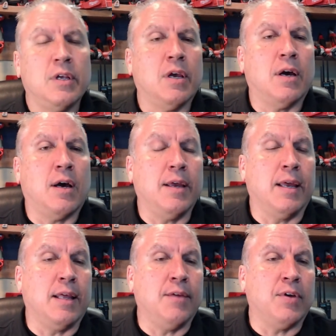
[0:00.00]
uh,
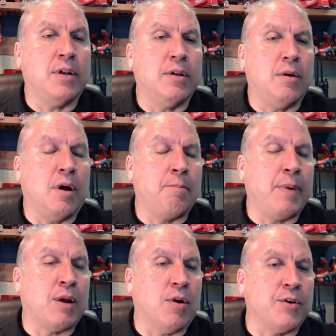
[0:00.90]
and even a
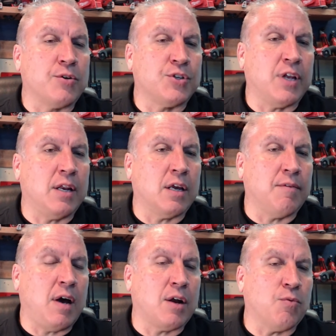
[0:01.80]
better understanding
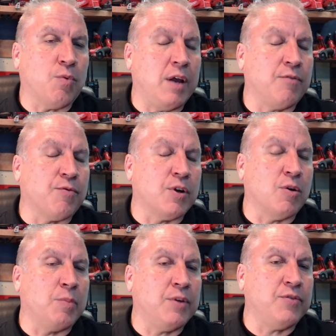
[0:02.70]
of how to write for
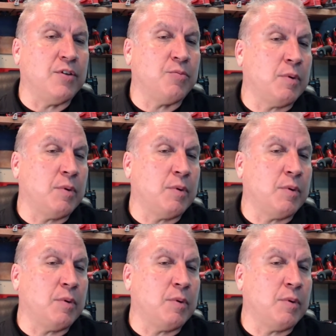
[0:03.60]
your business.